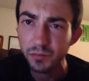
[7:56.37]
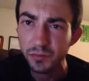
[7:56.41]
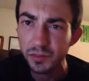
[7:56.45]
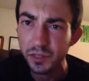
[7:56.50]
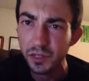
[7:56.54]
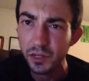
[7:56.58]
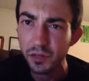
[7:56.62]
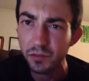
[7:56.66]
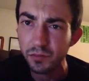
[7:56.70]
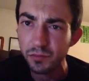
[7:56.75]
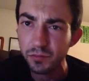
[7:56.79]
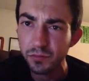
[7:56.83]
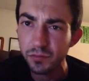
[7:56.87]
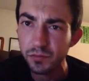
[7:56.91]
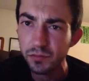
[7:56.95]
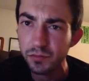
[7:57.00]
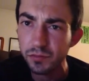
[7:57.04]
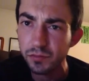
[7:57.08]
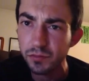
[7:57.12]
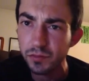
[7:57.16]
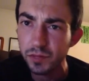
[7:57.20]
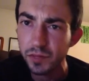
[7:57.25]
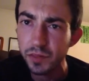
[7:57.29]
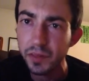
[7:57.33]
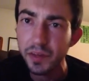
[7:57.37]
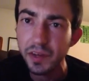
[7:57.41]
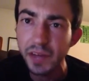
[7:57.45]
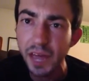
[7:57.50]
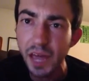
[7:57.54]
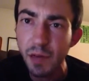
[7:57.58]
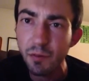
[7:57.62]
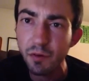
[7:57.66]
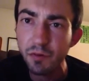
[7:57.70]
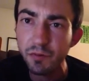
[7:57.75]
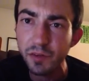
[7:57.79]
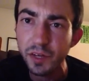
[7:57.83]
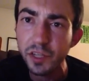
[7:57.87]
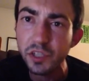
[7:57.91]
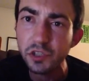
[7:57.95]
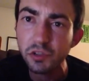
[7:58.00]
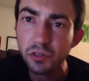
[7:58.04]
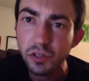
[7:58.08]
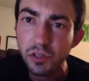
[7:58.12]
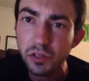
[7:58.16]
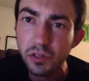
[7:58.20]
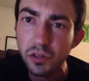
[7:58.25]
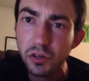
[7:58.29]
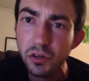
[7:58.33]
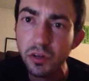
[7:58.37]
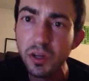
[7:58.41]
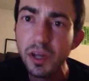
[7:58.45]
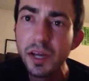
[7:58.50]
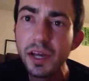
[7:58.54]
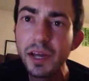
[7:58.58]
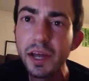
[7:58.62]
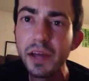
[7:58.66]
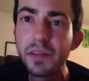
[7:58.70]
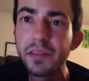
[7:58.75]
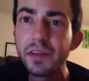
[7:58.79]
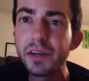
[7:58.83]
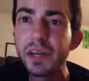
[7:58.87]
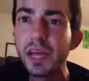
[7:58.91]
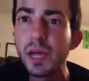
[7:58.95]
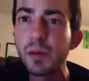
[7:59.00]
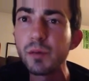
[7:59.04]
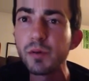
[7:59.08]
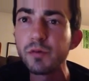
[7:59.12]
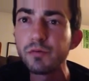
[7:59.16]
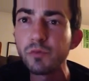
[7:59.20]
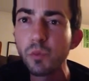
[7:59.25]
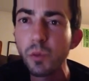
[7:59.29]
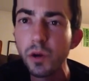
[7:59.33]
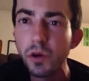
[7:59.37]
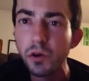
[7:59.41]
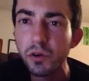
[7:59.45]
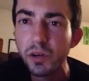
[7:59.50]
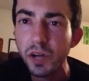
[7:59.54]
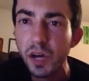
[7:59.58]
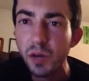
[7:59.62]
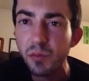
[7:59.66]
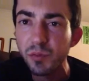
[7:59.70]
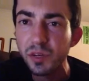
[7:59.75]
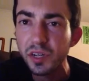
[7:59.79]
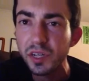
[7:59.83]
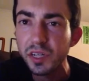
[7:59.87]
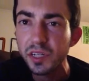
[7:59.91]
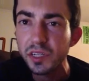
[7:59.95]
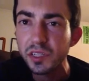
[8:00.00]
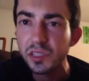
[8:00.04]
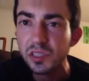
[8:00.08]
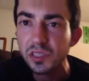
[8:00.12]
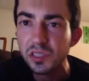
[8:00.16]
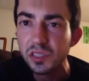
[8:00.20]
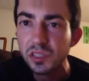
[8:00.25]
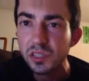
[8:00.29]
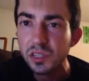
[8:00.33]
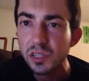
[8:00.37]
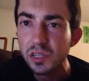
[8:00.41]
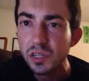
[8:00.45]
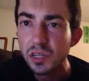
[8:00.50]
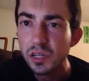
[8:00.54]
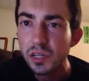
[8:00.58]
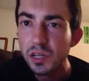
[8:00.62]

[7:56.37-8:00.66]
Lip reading: you know, in the name of Israel, in the name of oil companies,